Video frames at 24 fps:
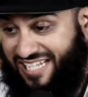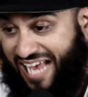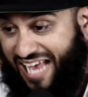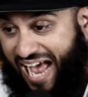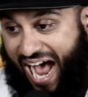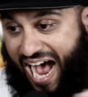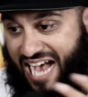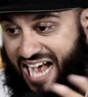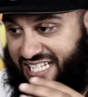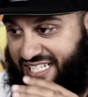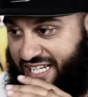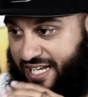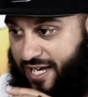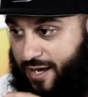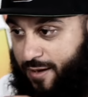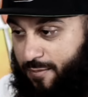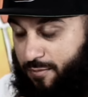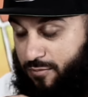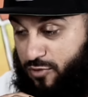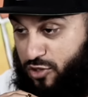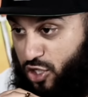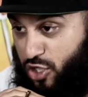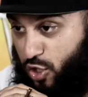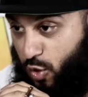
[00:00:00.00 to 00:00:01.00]
Just ask
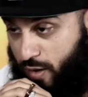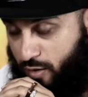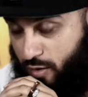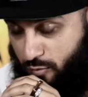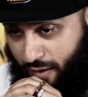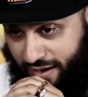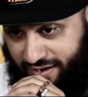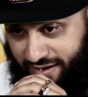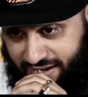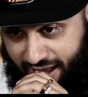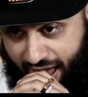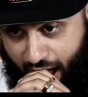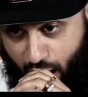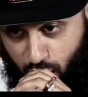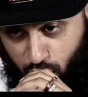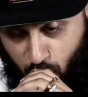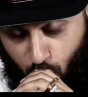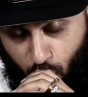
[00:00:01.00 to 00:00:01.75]
him. Do it right now.